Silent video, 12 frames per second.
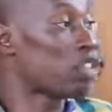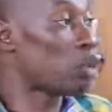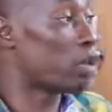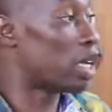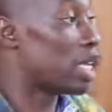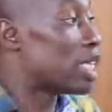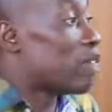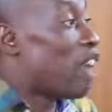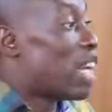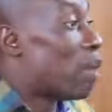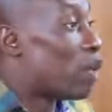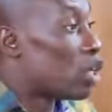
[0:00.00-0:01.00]
instead of him to bring, they
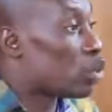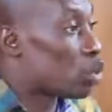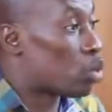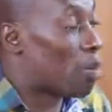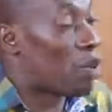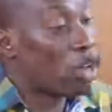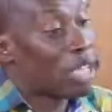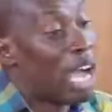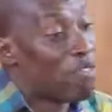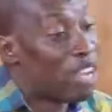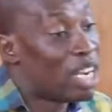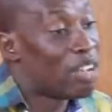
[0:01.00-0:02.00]
divided the money into two and
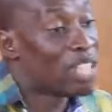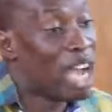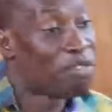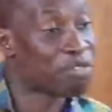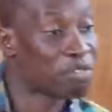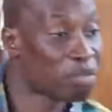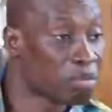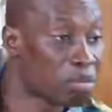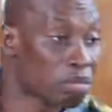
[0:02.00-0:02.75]
brought half and left half.